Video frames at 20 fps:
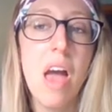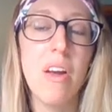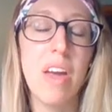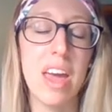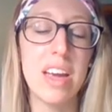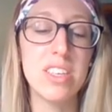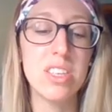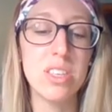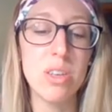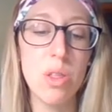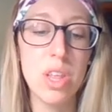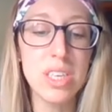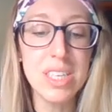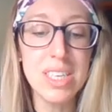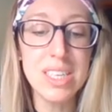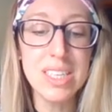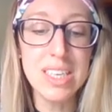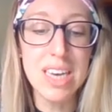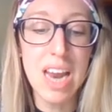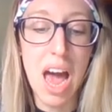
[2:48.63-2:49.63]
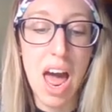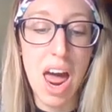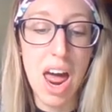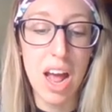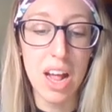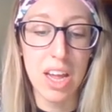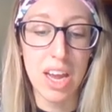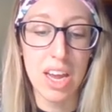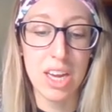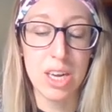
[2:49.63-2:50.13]
Okay, so this is
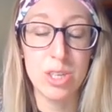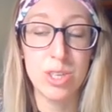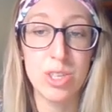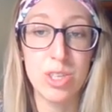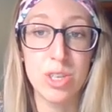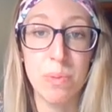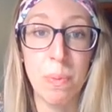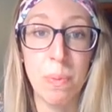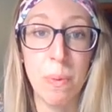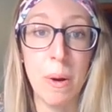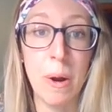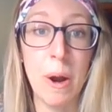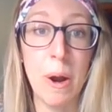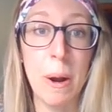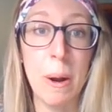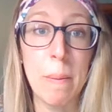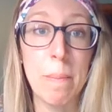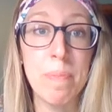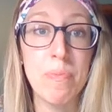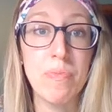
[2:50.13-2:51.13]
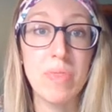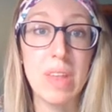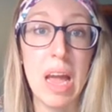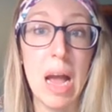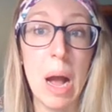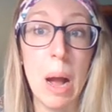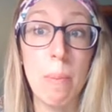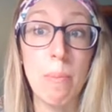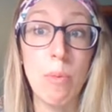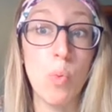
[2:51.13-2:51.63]
not like a super
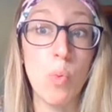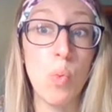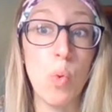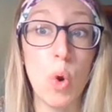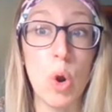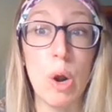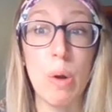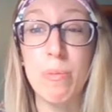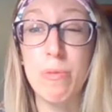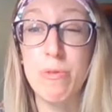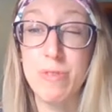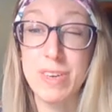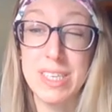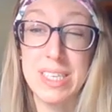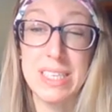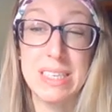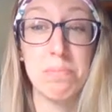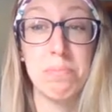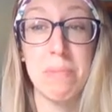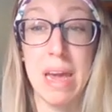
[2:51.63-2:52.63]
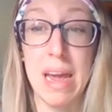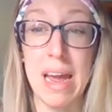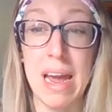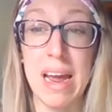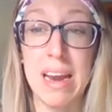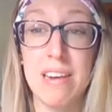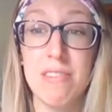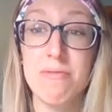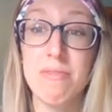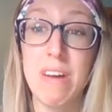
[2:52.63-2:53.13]
warm, fuzzy
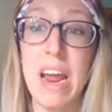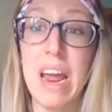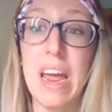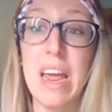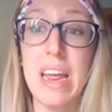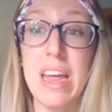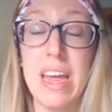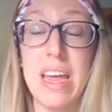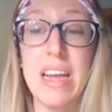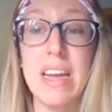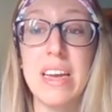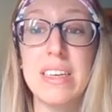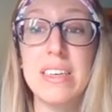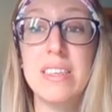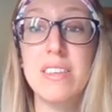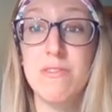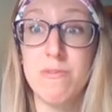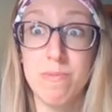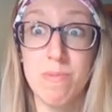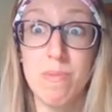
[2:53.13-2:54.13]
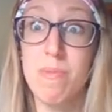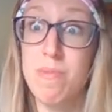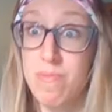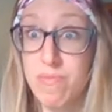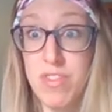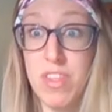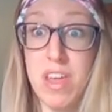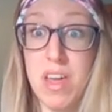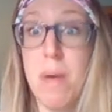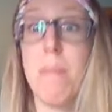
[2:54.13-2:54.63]
man, right? He is
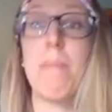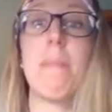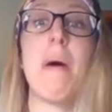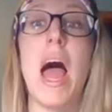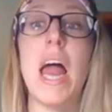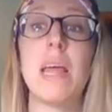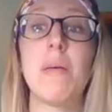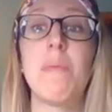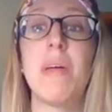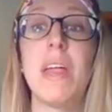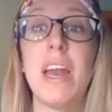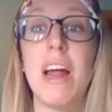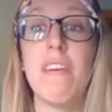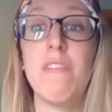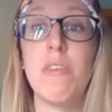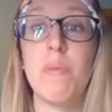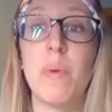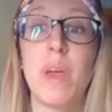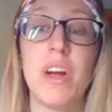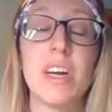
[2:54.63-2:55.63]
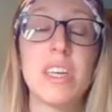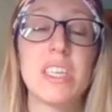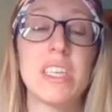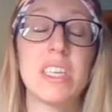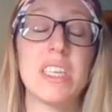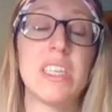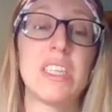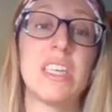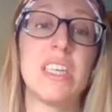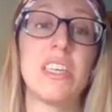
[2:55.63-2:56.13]
the embodiment of the
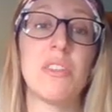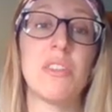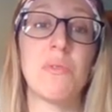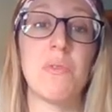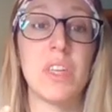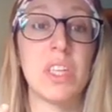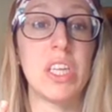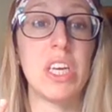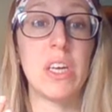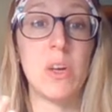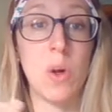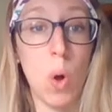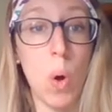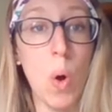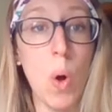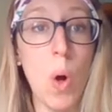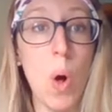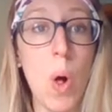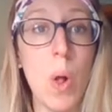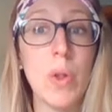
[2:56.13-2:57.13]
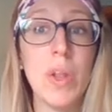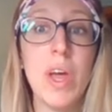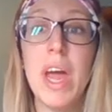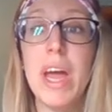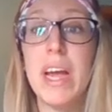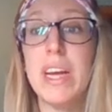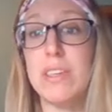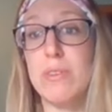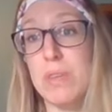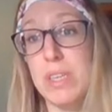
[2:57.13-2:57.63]
Puritans. He's really cold,
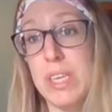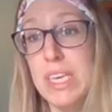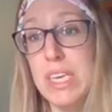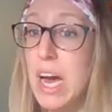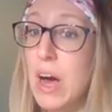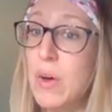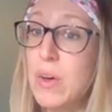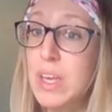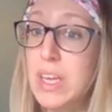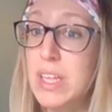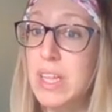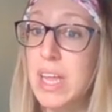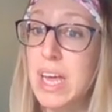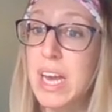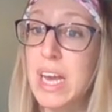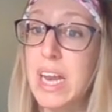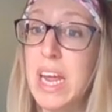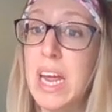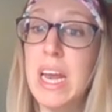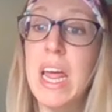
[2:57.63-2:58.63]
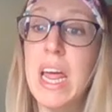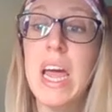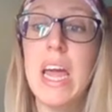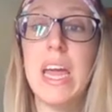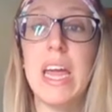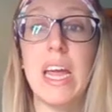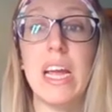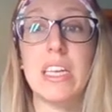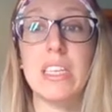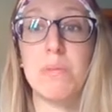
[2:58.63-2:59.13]
he's really calculating,
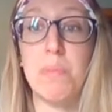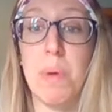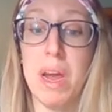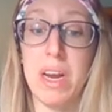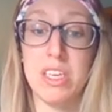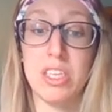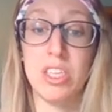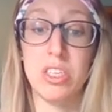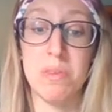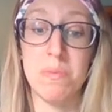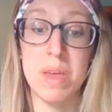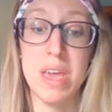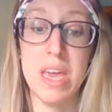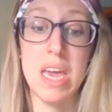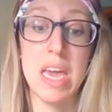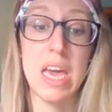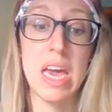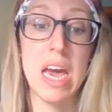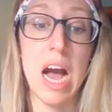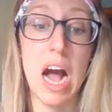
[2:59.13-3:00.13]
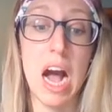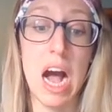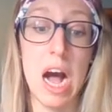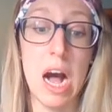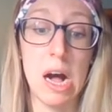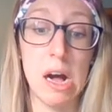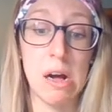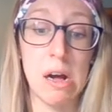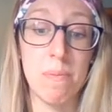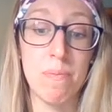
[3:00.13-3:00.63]
he expects to be
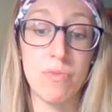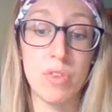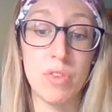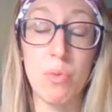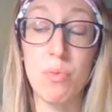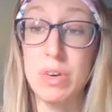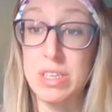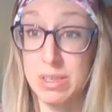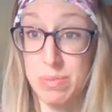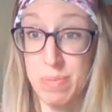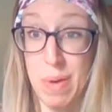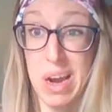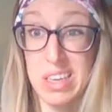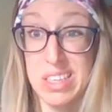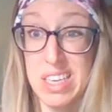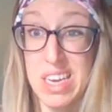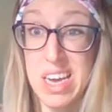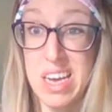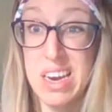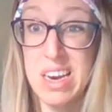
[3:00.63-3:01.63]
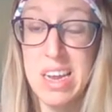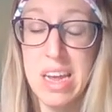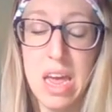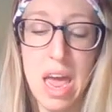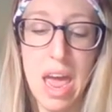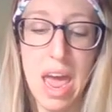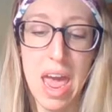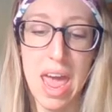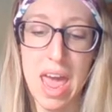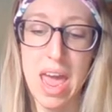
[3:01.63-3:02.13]
respected
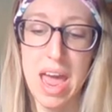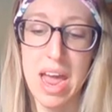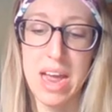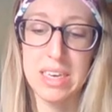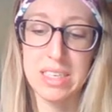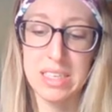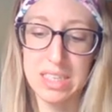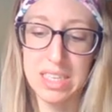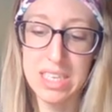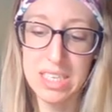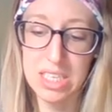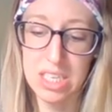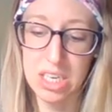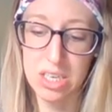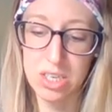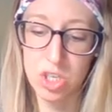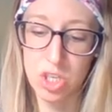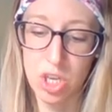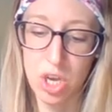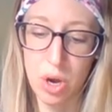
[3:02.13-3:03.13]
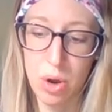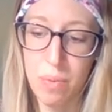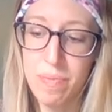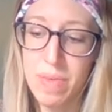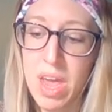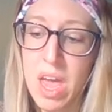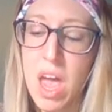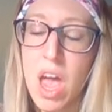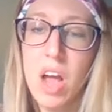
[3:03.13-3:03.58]
and listened to.